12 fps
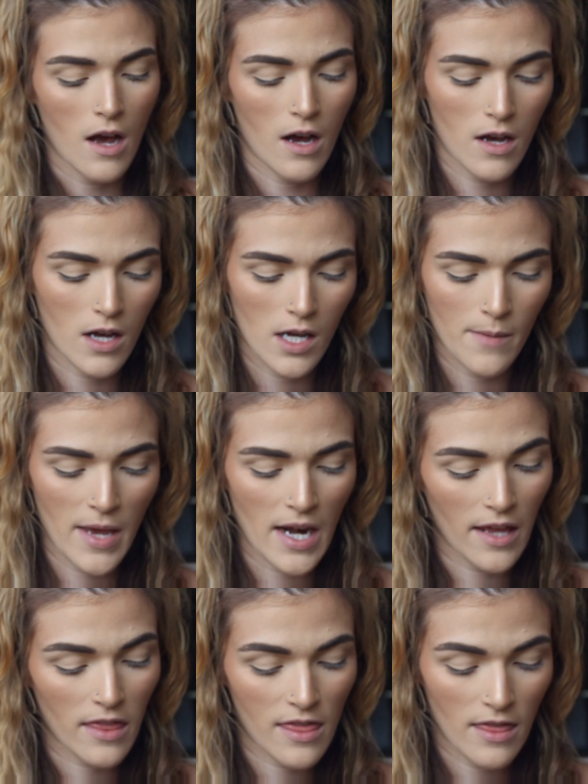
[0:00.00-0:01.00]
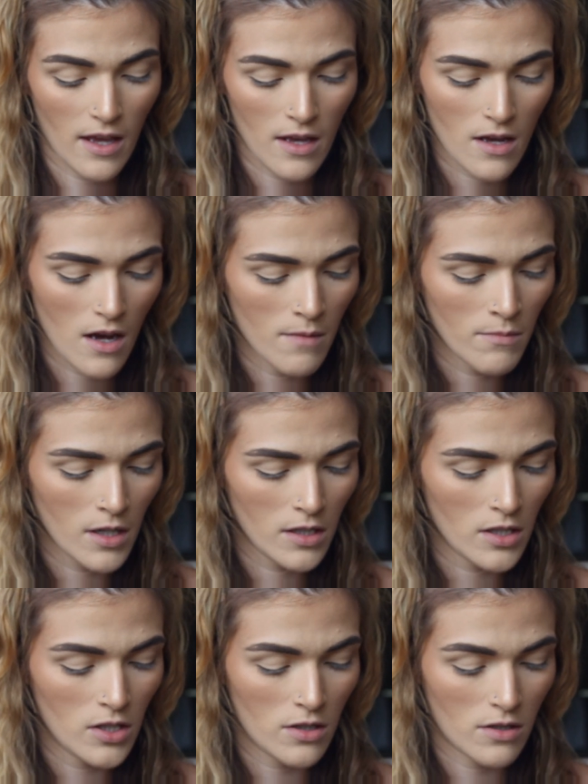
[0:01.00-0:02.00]
And I think I'm gonna
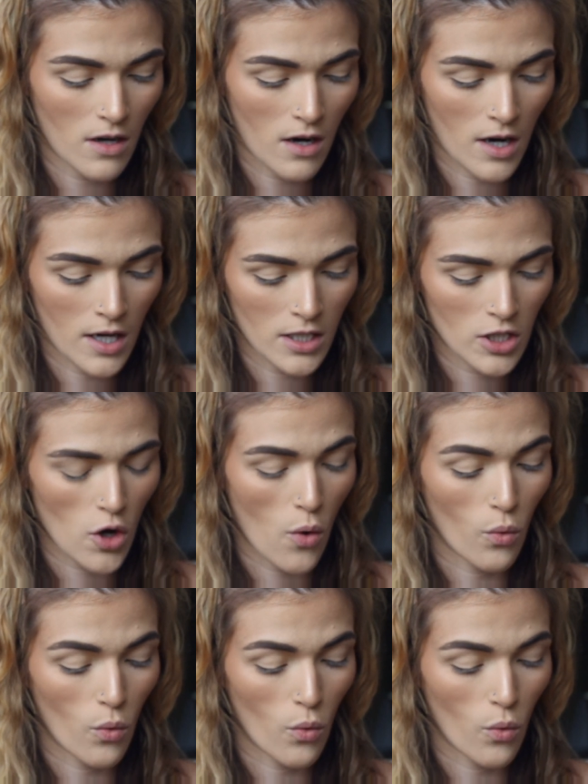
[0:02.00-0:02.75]
start